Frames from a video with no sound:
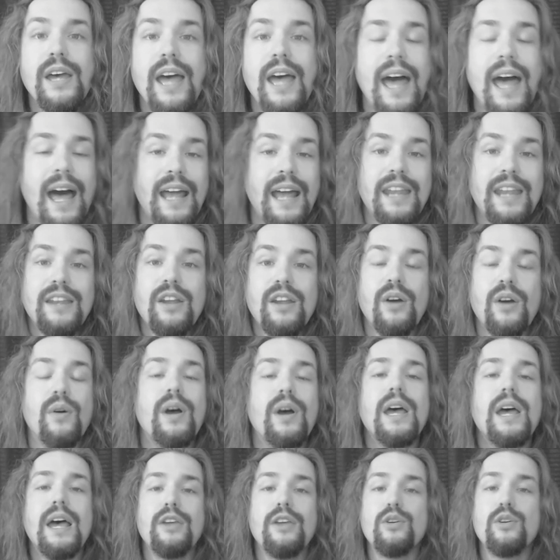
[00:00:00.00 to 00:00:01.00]
How do you know?
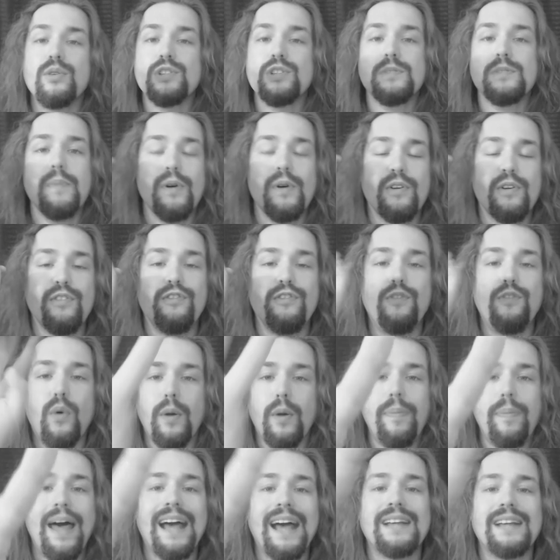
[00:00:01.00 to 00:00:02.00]
You could smoke four
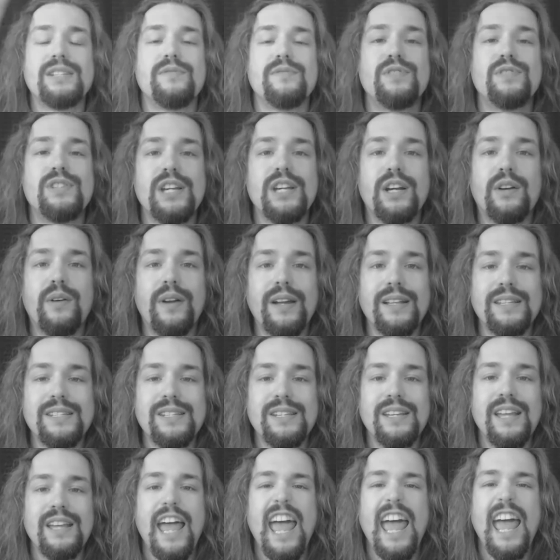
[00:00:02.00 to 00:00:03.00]
packs of
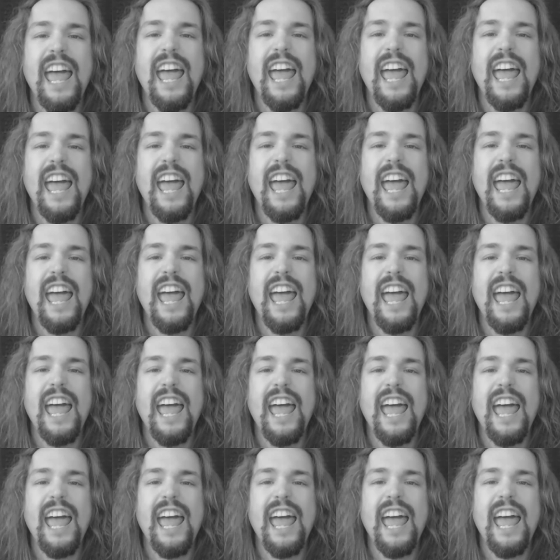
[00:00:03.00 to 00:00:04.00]
cigarettes every
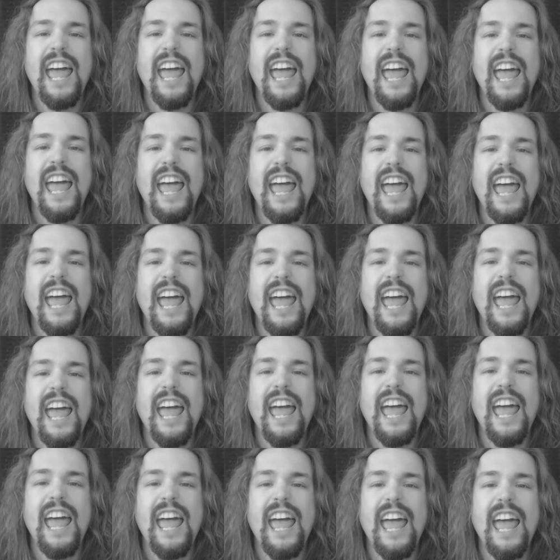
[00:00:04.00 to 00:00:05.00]
single
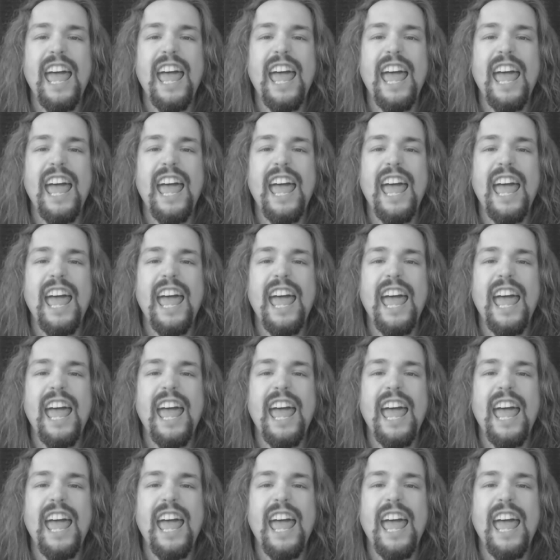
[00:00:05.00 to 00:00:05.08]
day.